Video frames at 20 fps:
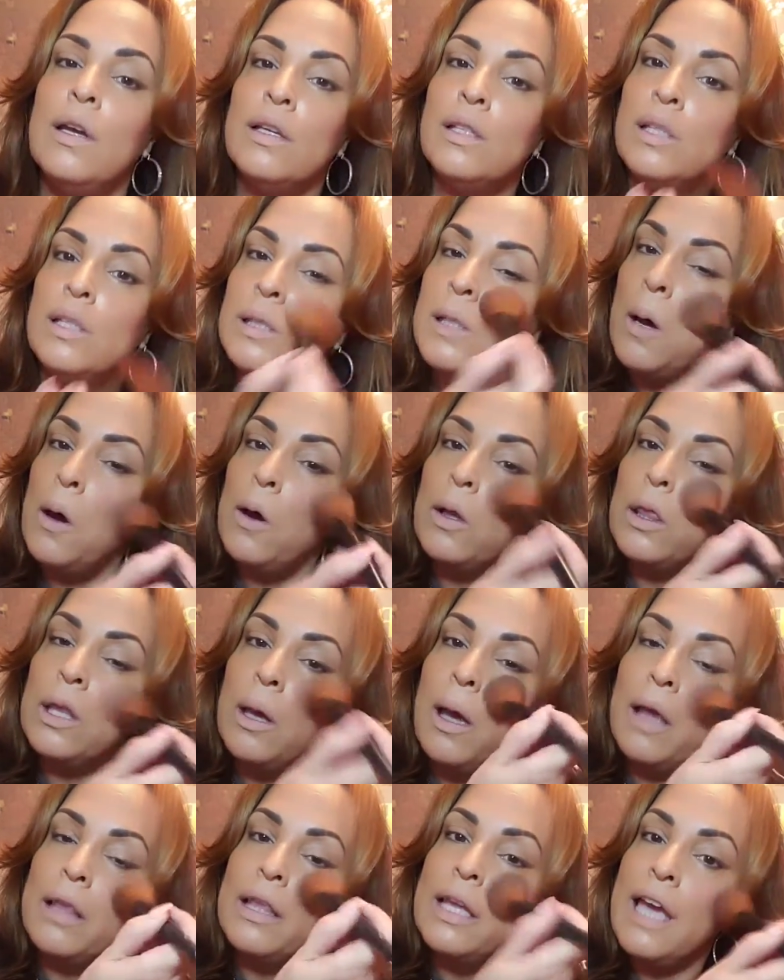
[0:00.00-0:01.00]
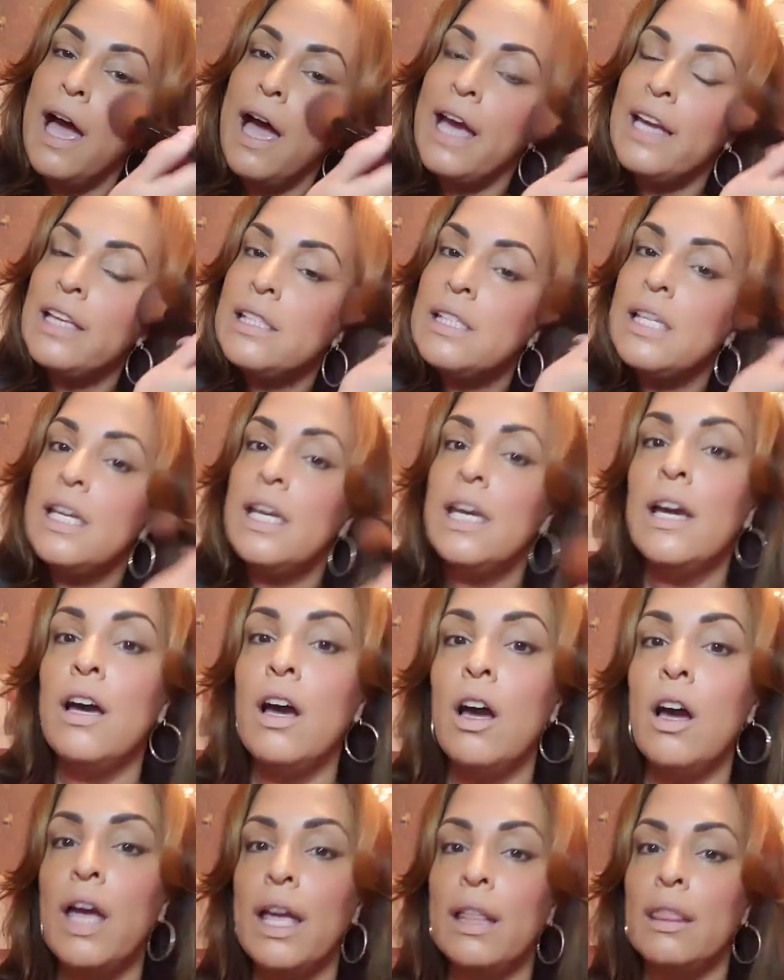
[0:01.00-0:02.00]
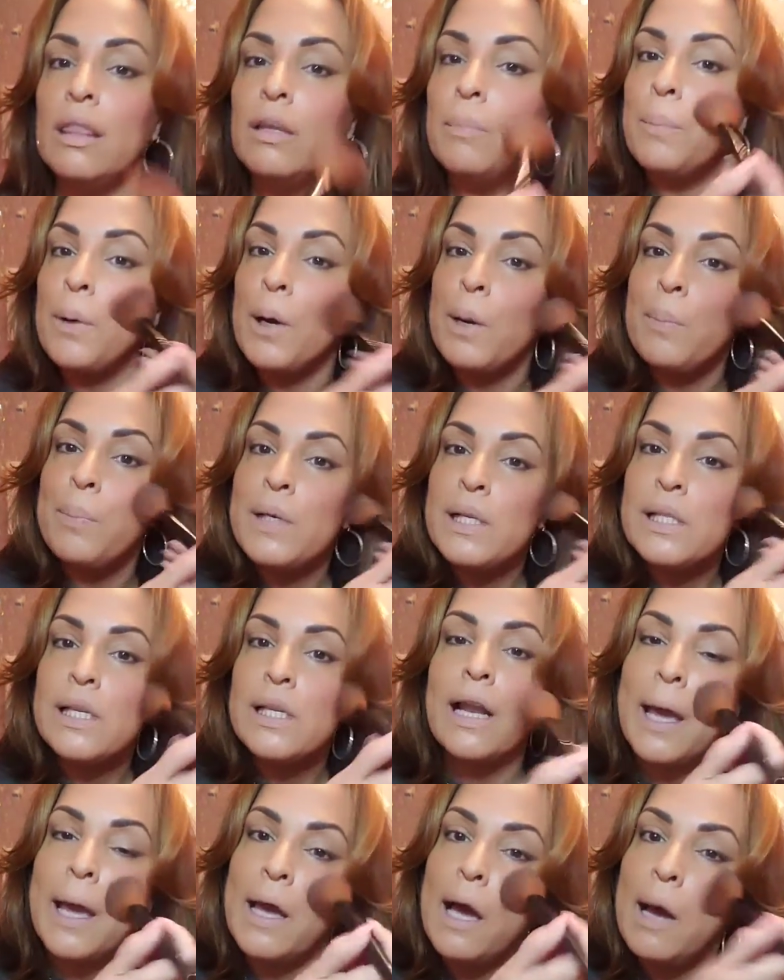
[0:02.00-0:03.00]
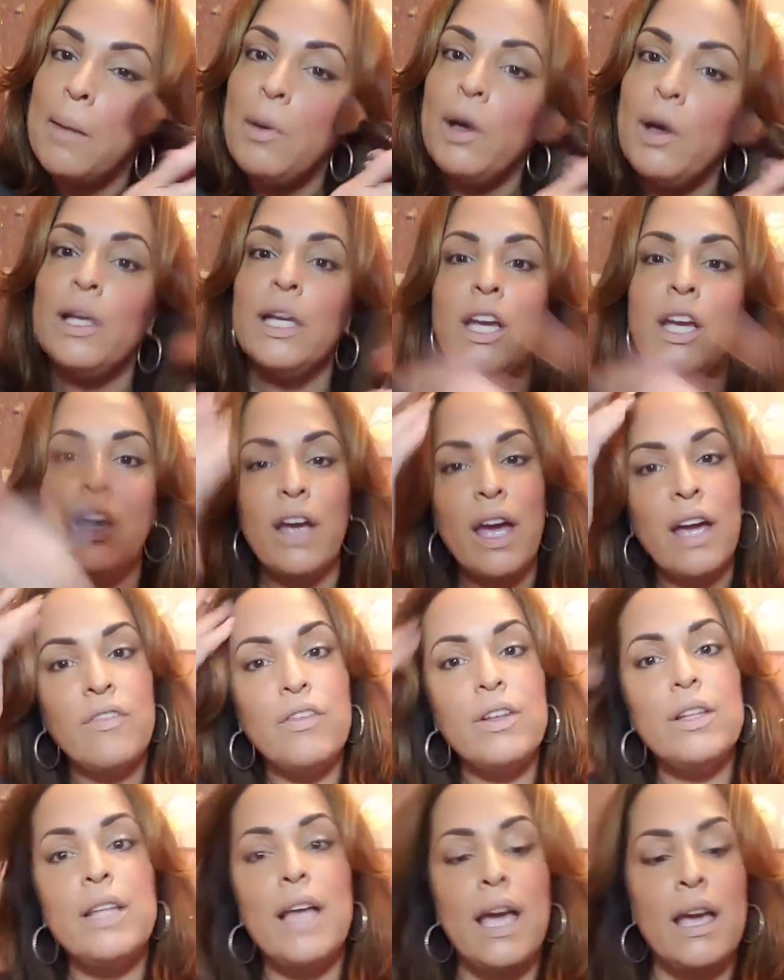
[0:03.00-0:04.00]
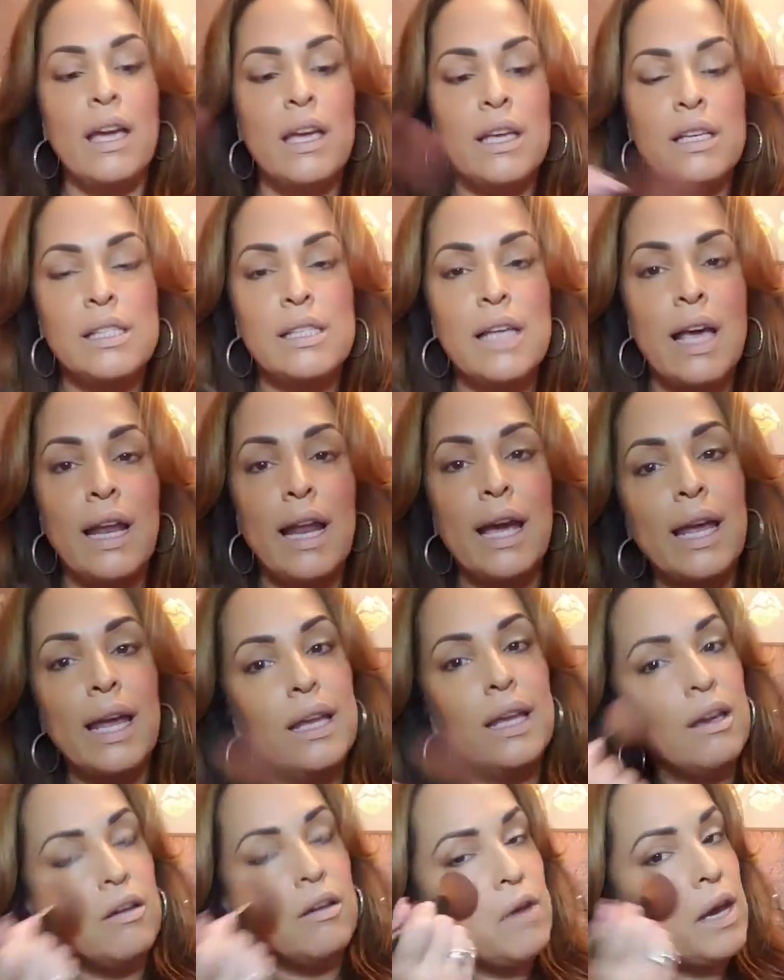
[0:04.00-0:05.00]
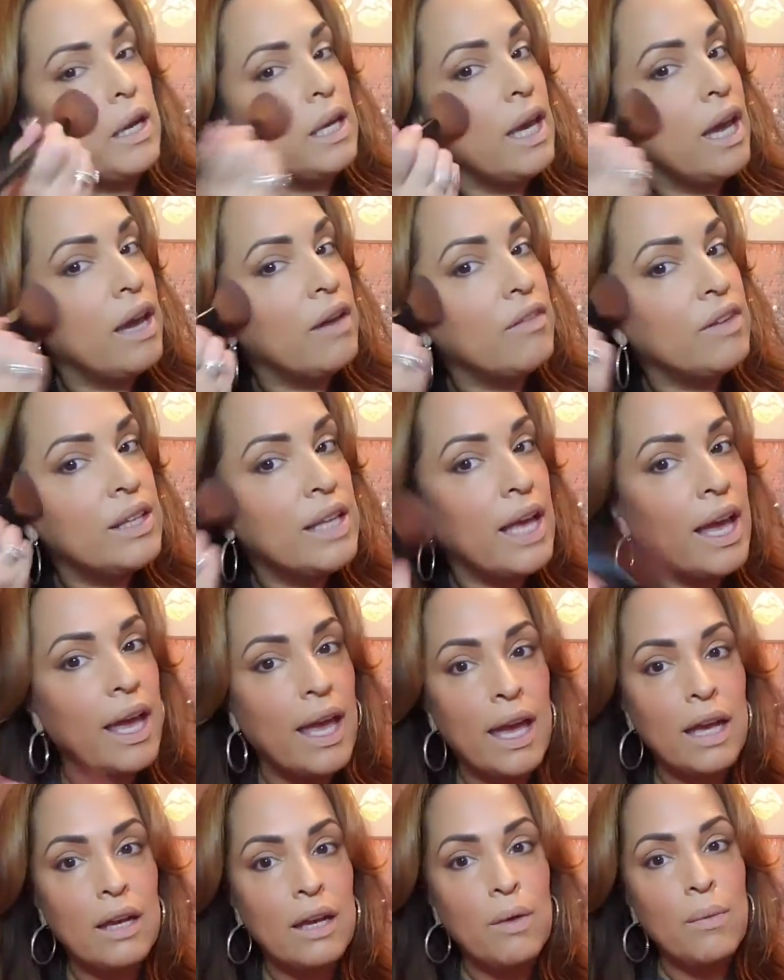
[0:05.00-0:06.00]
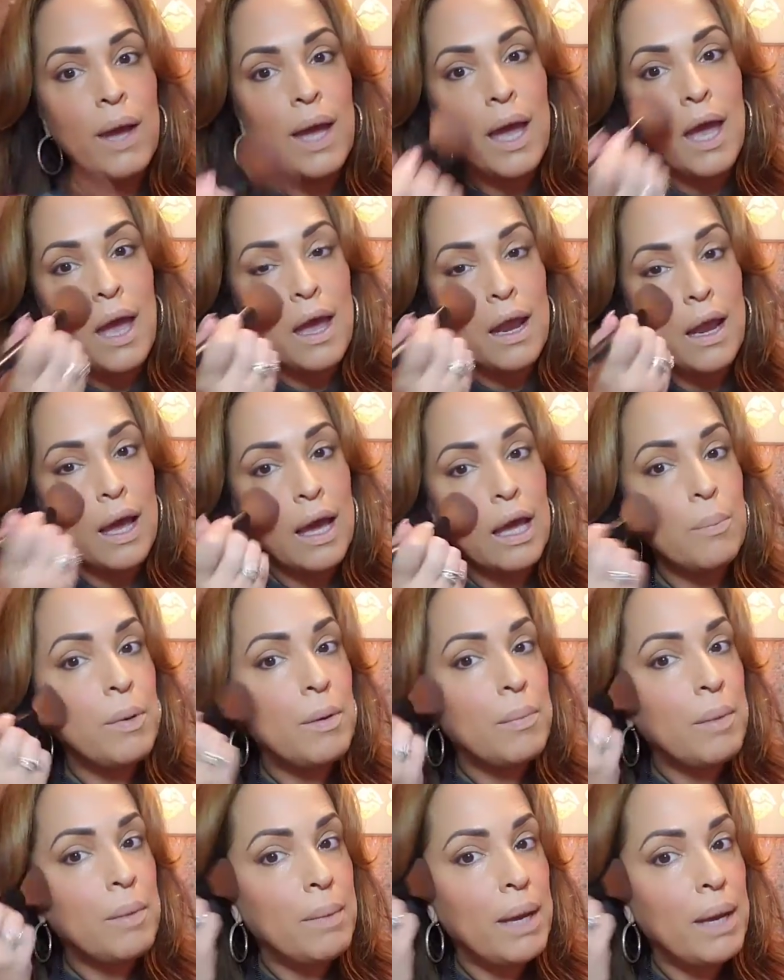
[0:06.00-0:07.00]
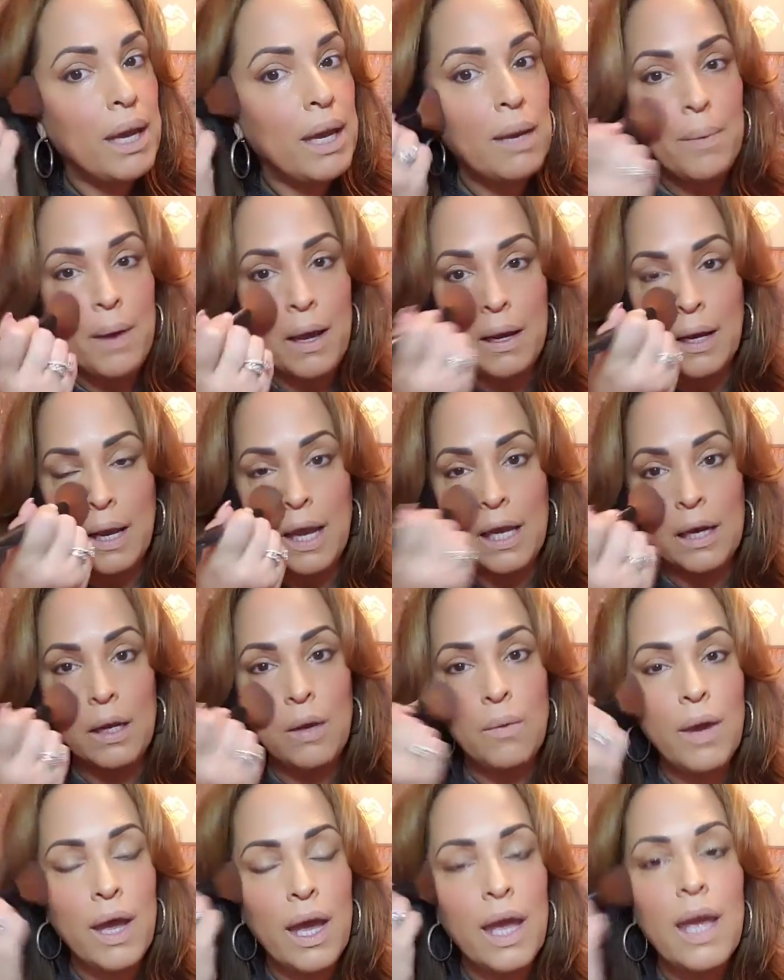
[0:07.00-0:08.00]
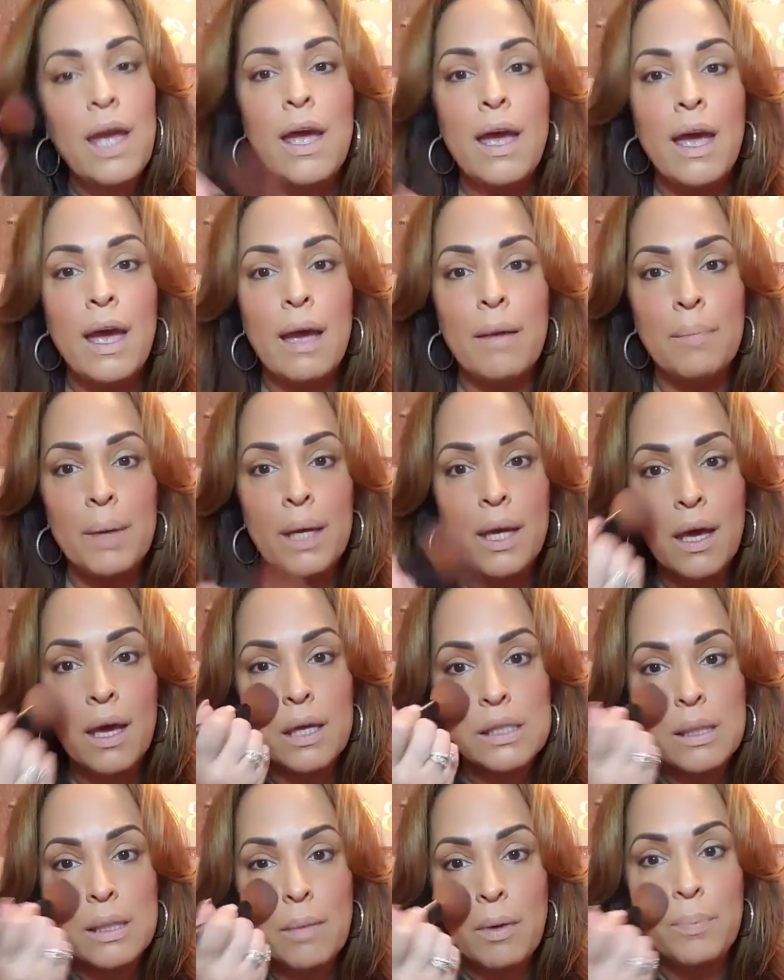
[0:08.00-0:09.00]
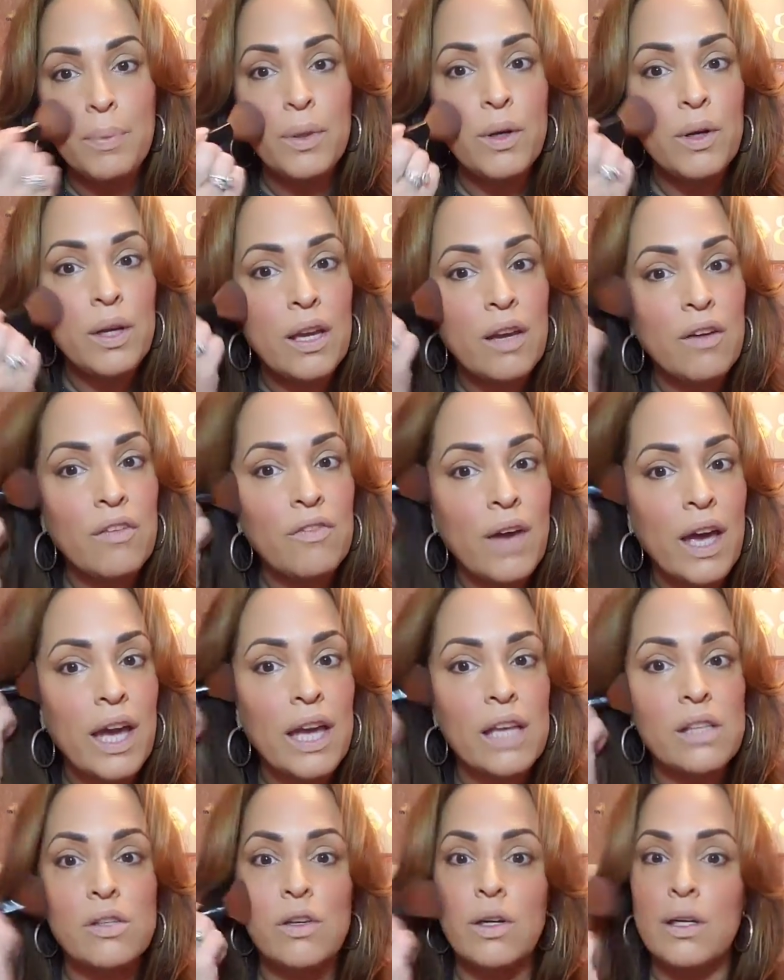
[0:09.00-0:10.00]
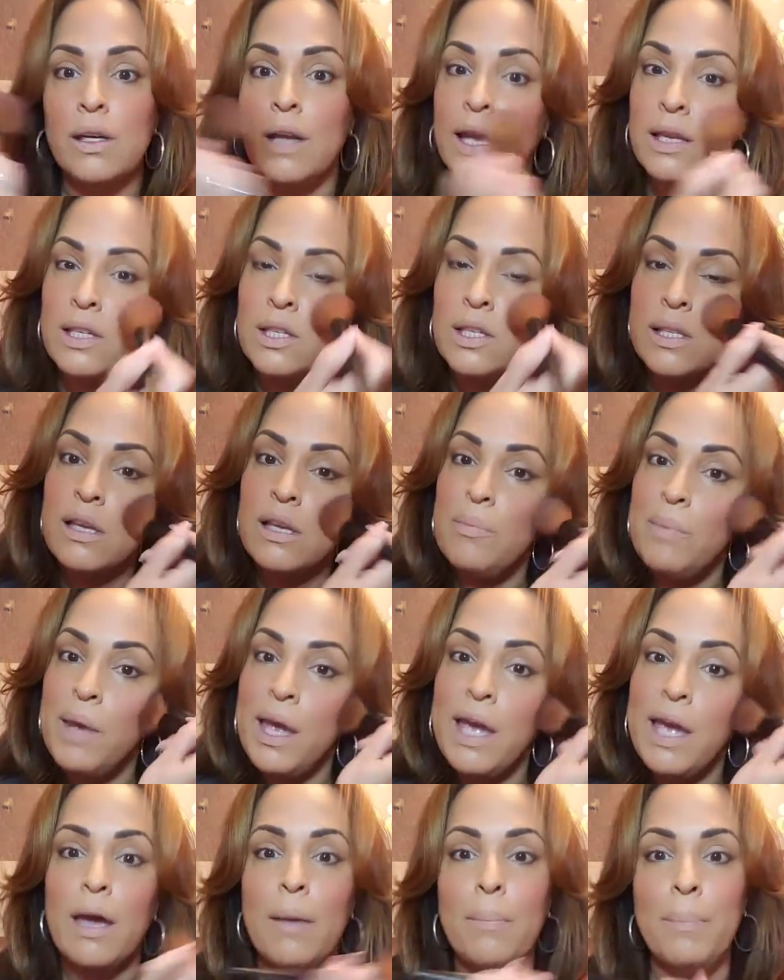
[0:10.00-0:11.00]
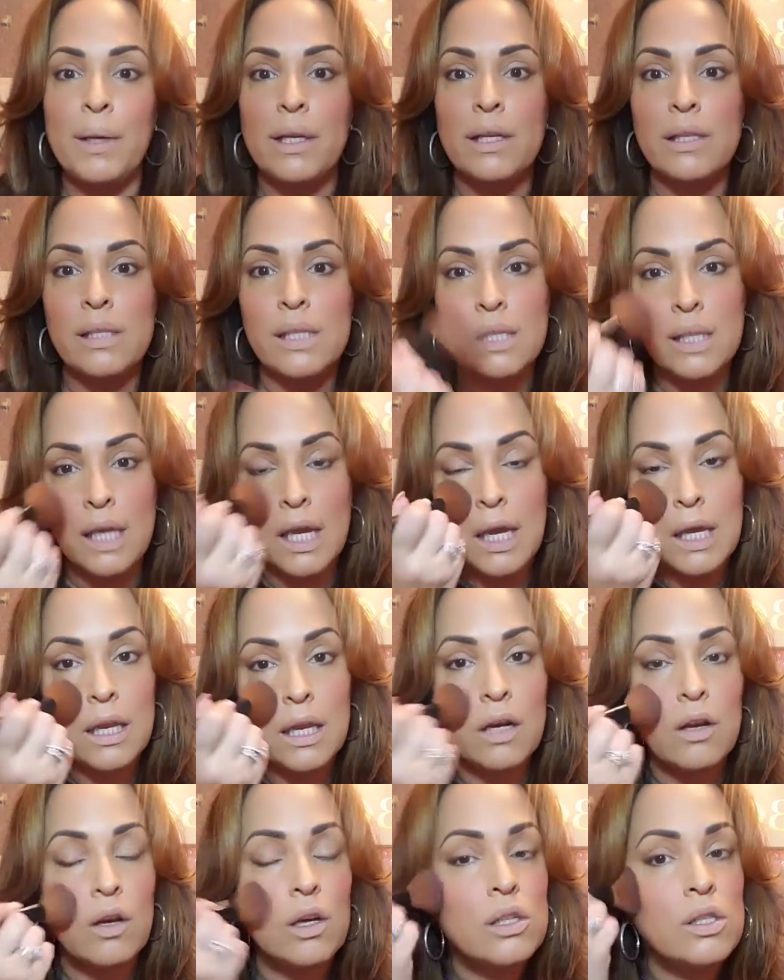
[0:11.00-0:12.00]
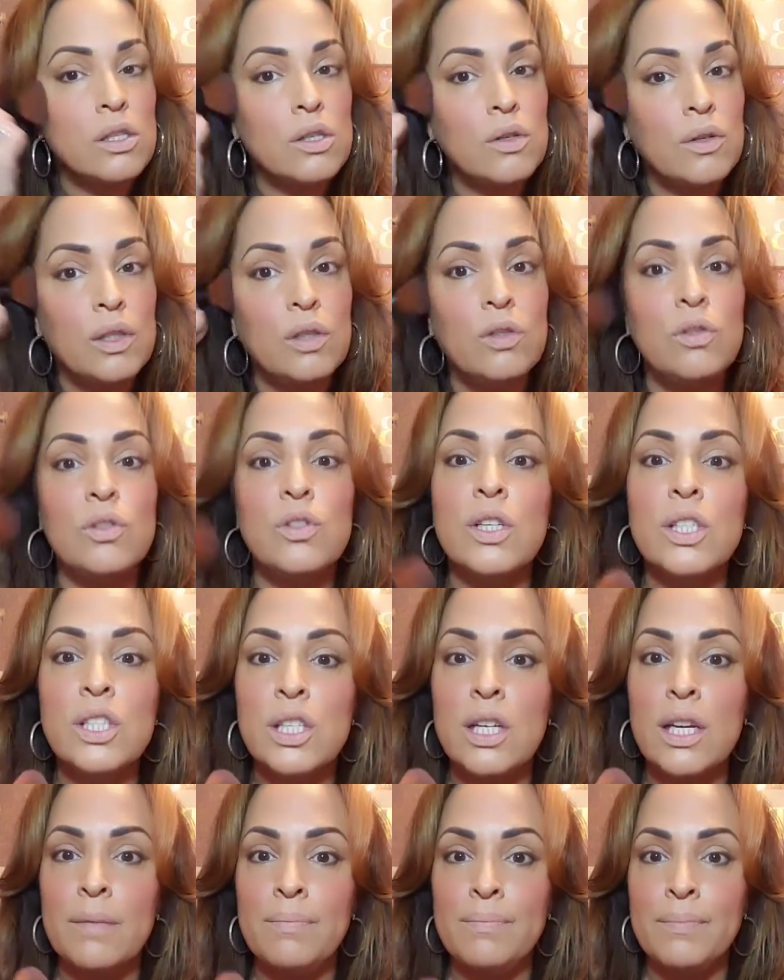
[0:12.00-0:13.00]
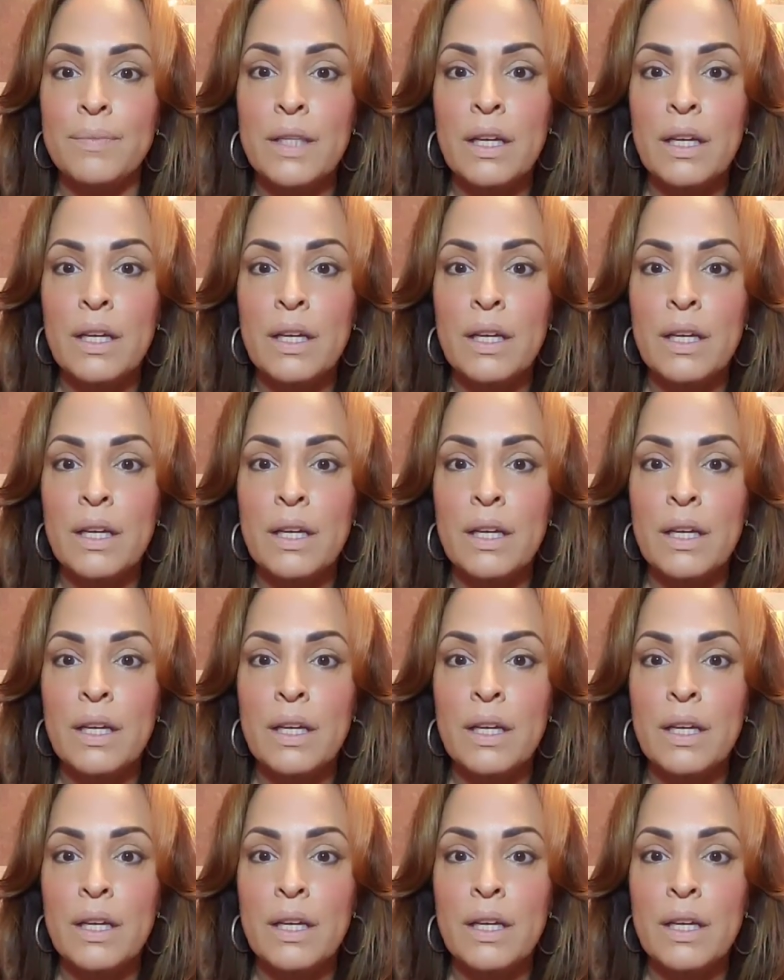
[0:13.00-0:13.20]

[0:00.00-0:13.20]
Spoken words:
So the idea and the purpose that I come on here every day is that I gotta get ready every day anyway, and I gotta put my makeup on anyway. And because I'm a beauty advisor, and not just in makeup, but in skin and also in nutrition.